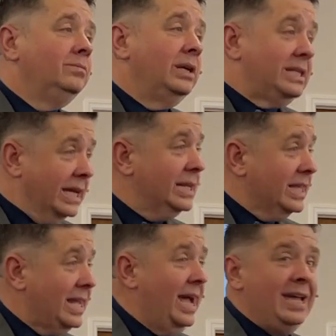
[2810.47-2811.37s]
But at the end of
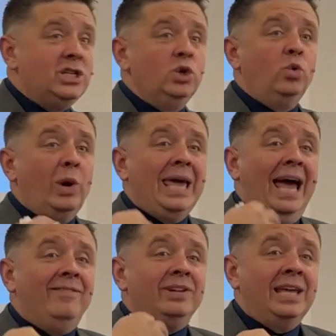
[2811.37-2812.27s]
the day, do we
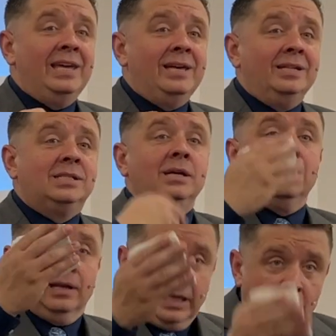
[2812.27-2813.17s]
have needs,
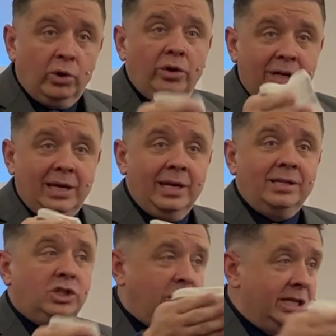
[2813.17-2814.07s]
literal
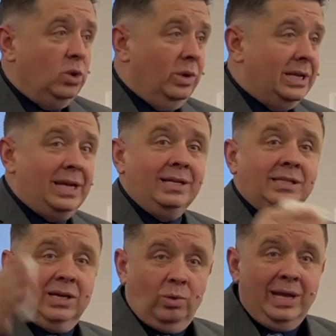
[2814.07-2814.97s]
needs, genuine
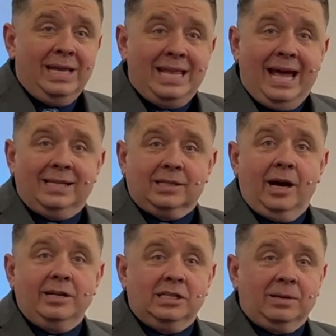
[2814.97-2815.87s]
needs that we need to ask
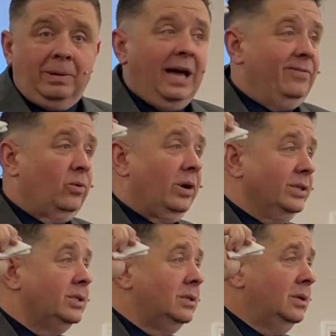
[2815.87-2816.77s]
God to supply for
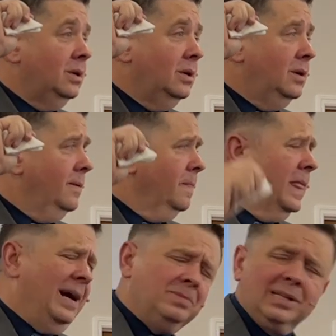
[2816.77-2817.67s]
us?
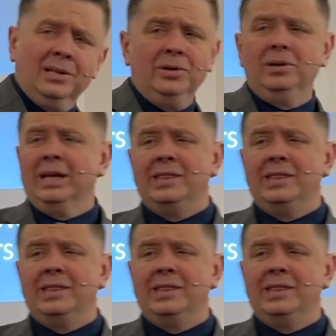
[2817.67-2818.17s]
Absolutely.